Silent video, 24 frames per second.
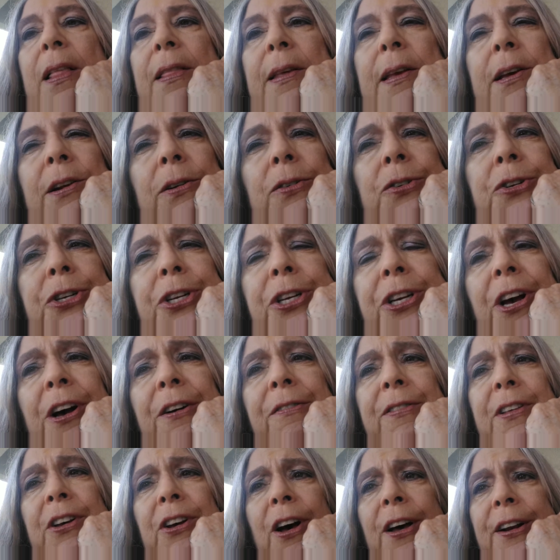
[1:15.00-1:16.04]
The energy
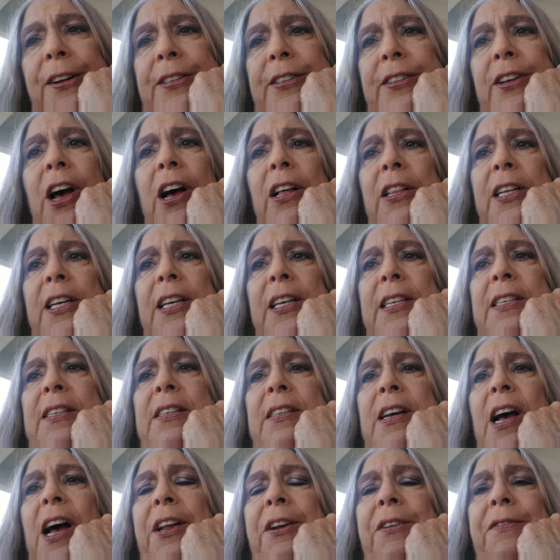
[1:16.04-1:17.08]
of the goddess Kali
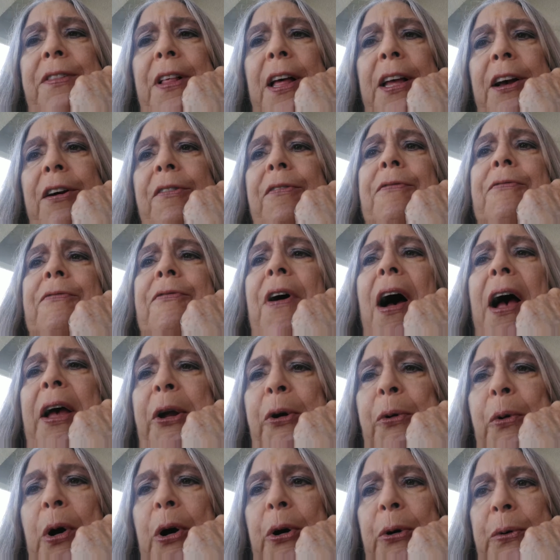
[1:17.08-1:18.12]
is kind of like a
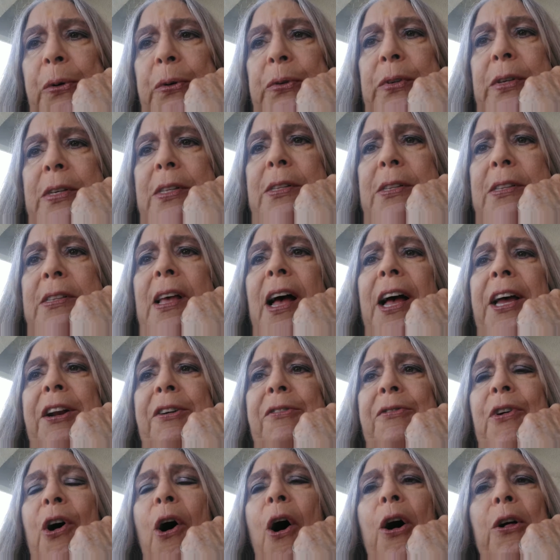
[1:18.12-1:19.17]
fire hose
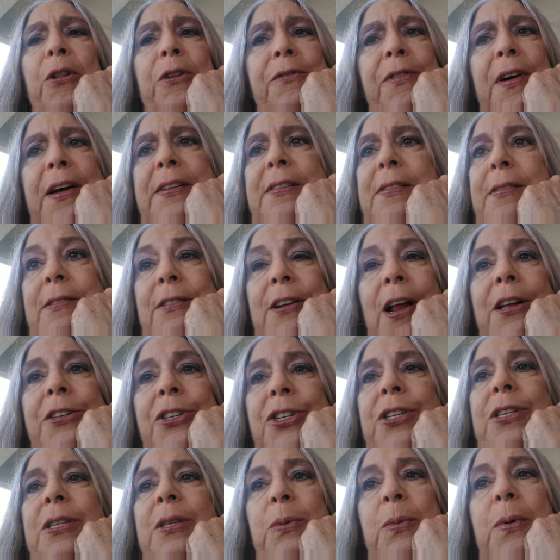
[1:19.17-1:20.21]
inside of all of us,
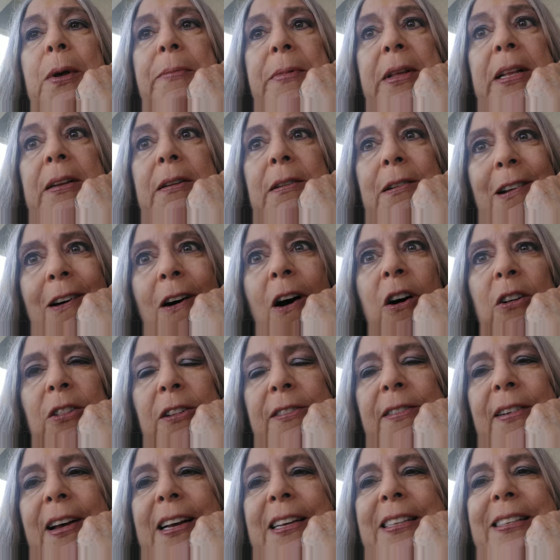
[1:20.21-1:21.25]
not just women,
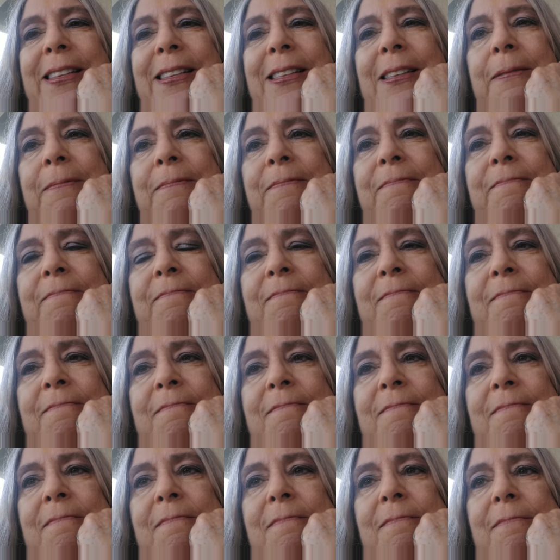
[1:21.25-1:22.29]
all of us.
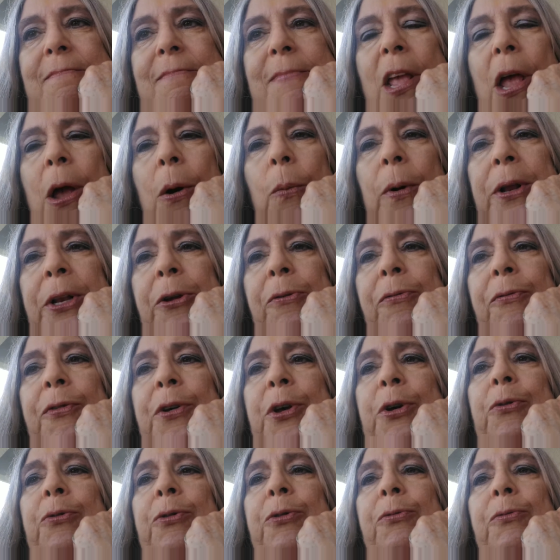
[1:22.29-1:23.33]
When you
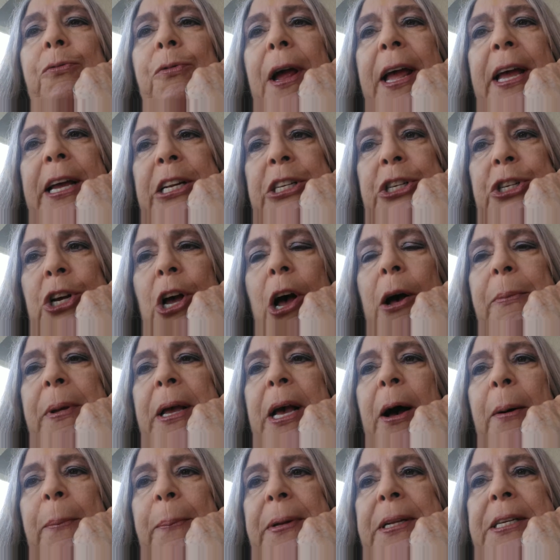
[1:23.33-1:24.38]
feel the rage
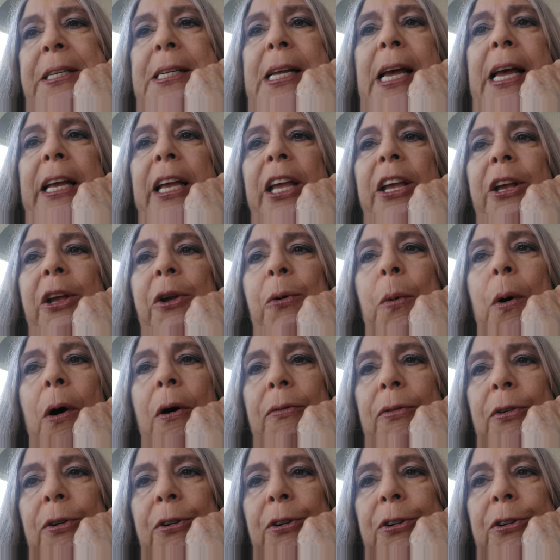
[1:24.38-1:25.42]
coming up and taking you
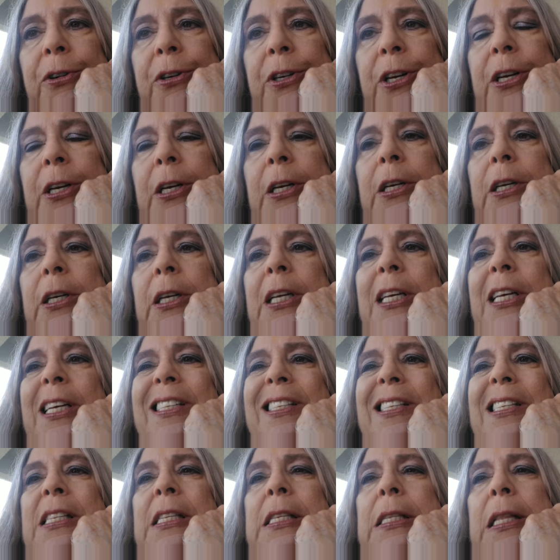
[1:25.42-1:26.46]
over,
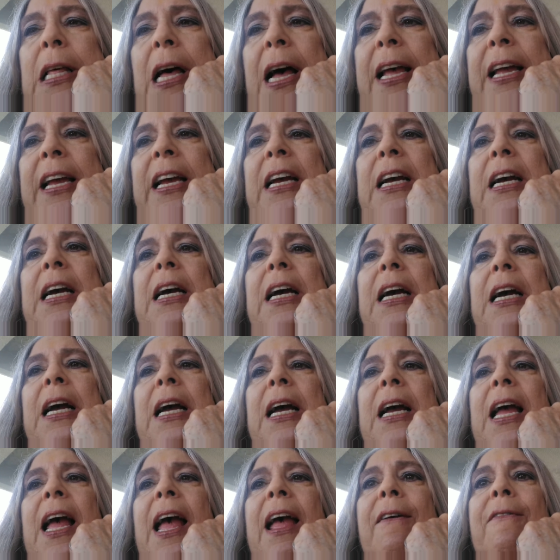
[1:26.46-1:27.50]
it's like
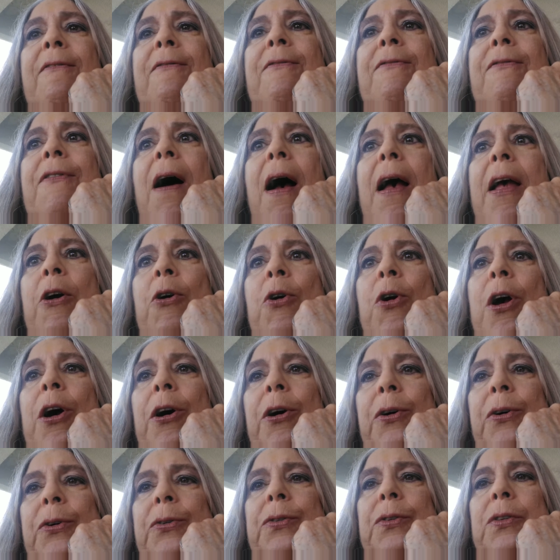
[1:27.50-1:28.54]
a fire
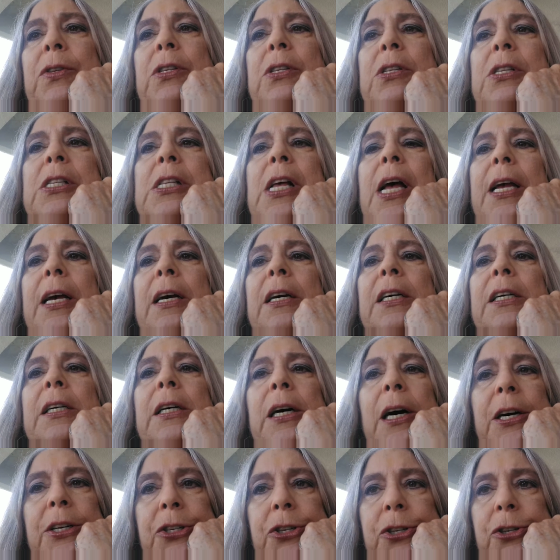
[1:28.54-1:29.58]
hose, it's like a
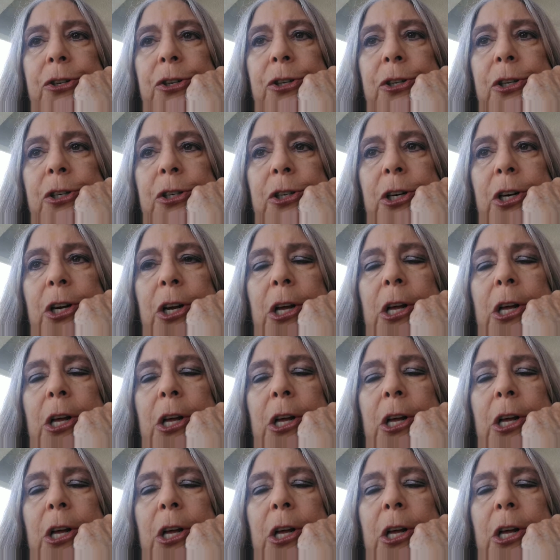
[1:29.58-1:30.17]
gusher.